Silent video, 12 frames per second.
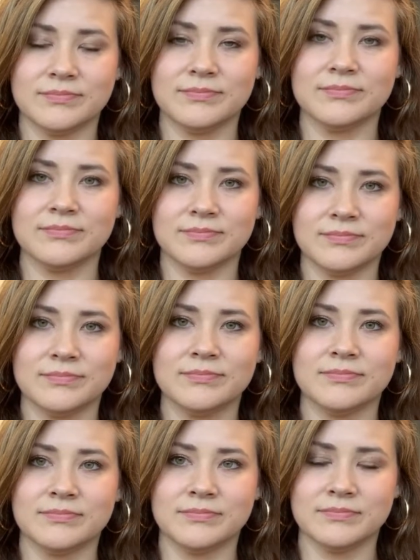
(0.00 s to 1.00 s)

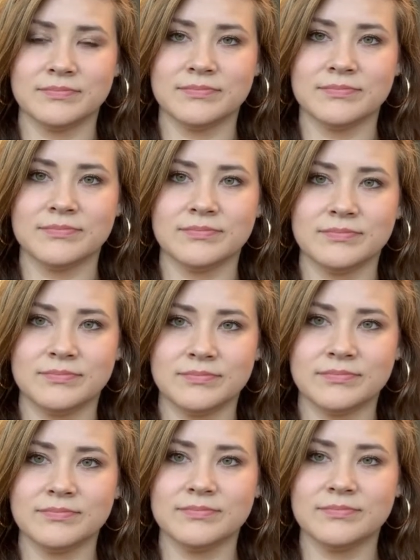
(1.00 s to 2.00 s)

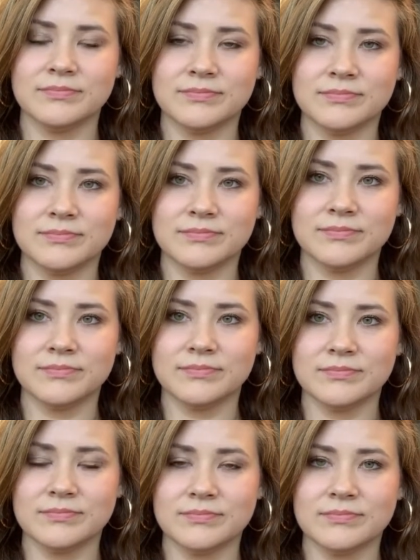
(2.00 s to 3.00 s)

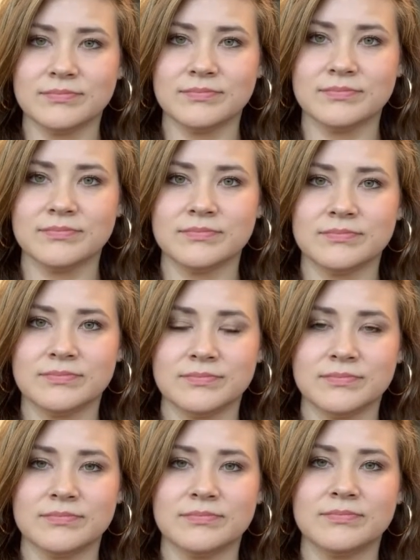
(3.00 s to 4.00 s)

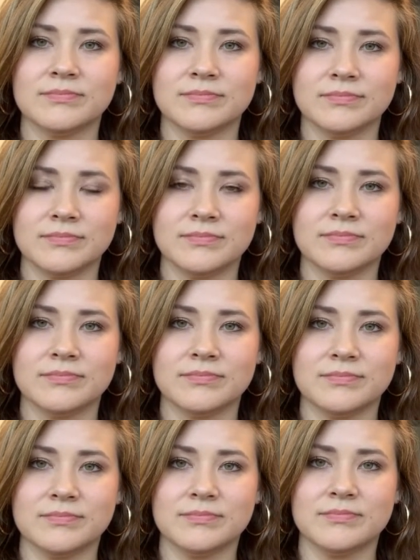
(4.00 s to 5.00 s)

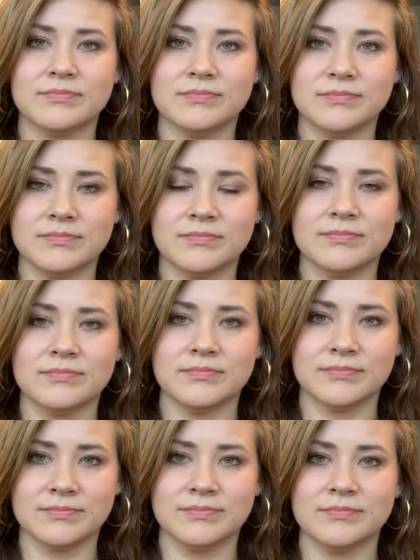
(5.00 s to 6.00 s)

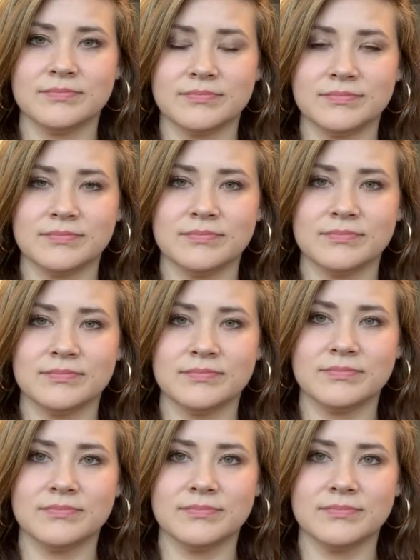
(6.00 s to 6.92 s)
(silent)